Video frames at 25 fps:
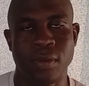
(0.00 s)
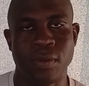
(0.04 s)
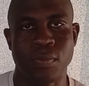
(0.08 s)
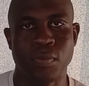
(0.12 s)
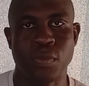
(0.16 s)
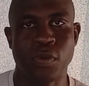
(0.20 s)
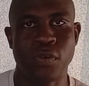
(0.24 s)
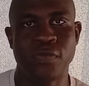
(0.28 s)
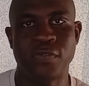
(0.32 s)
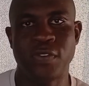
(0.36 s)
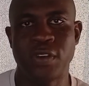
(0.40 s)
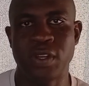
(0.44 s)

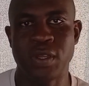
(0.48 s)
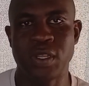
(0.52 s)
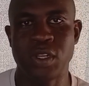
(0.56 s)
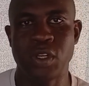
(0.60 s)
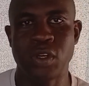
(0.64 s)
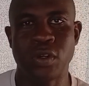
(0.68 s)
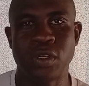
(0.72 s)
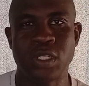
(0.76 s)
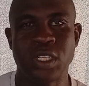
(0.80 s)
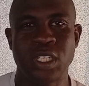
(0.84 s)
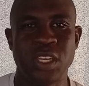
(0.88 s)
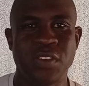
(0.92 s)

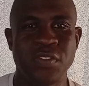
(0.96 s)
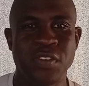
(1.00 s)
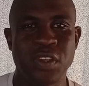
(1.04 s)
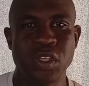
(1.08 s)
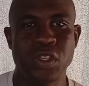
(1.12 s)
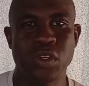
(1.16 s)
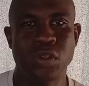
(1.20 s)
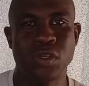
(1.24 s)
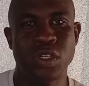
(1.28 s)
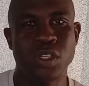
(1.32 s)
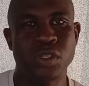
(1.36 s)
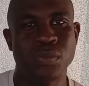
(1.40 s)
Giving
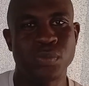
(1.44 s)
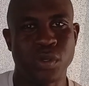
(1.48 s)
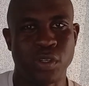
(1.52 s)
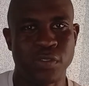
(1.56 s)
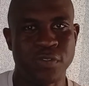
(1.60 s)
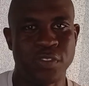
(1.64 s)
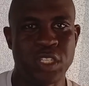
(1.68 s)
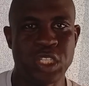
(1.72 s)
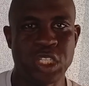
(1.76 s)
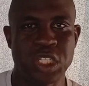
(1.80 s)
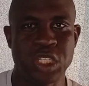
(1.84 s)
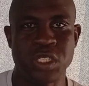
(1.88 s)
you good
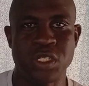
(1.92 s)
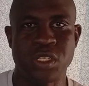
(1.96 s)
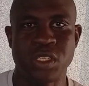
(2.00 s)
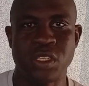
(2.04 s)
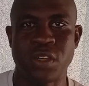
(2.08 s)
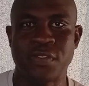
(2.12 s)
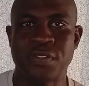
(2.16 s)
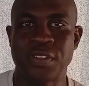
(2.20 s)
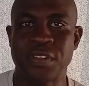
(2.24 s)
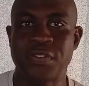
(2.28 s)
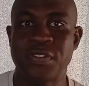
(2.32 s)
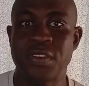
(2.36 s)
provisions
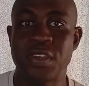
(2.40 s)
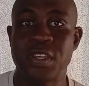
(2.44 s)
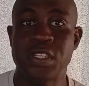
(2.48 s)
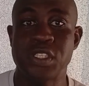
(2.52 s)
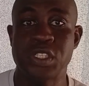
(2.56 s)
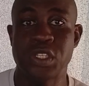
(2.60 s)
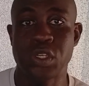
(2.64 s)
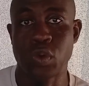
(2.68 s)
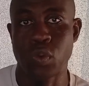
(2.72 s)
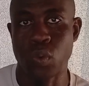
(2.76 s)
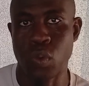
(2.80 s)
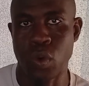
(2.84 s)
of the
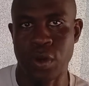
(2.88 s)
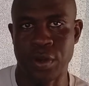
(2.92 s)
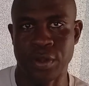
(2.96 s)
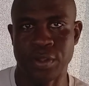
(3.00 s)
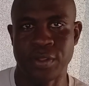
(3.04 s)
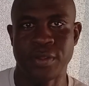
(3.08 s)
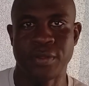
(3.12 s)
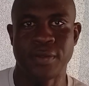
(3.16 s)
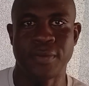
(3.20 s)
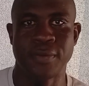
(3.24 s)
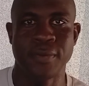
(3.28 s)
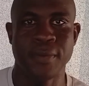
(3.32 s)
things you
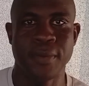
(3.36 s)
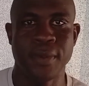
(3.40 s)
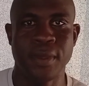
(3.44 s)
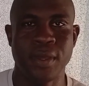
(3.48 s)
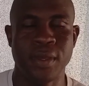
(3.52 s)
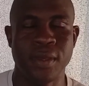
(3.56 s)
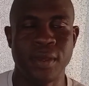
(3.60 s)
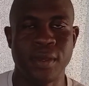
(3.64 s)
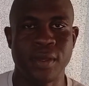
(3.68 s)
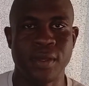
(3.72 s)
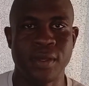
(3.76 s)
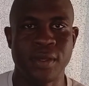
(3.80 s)
want.
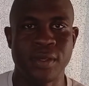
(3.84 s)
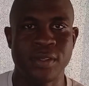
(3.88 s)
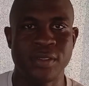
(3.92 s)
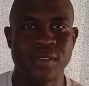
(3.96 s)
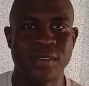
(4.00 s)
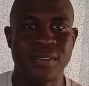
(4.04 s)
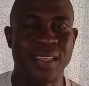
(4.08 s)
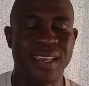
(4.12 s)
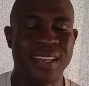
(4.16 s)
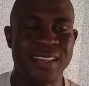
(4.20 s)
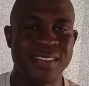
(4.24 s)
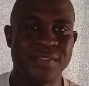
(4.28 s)
So
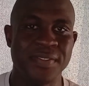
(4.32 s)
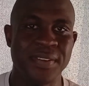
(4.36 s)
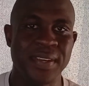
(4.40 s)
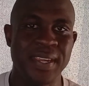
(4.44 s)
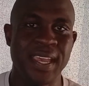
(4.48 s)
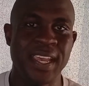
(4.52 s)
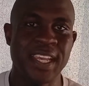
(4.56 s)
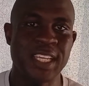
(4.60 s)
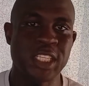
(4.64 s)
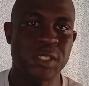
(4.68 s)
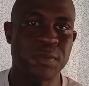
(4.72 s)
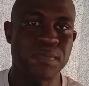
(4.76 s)
that really
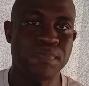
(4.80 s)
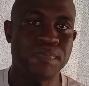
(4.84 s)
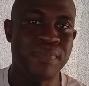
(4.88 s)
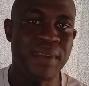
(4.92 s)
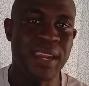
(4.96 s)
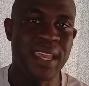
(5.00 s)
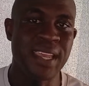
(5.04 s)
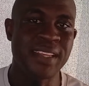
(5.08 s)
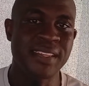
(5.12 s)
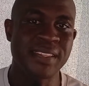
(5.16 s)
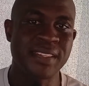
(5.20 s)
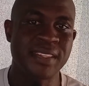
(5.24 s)

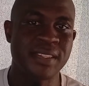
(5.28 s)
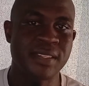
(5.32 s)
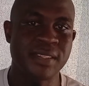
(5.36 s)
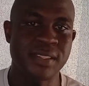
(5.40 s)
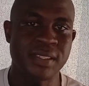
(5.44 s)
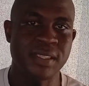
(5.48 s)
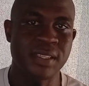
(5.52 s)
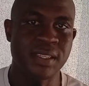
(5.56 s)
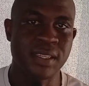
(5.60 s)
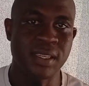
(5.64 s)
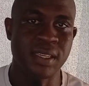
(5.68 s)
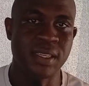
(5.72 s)
explains
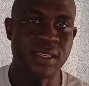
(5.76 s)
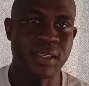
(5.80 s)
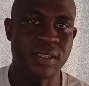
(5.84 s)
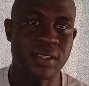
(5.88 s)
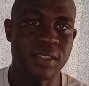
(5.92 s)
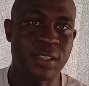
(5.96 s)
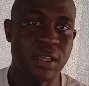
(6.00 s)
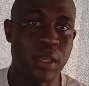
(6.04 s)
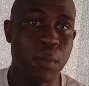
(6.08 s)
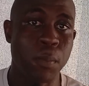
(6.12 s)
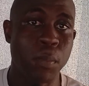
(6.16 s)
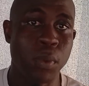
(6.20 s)

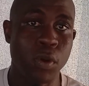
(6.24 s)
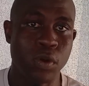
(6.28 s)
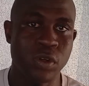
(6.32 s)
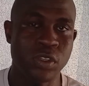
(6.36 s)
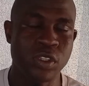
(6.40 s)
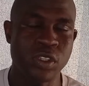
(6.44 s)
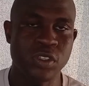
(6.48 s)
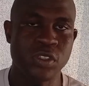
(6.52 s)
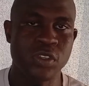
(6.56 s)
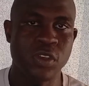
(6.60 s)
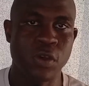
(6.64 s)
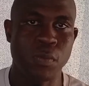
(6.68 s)
the
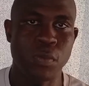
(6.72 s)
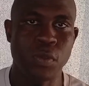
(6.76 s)
importance of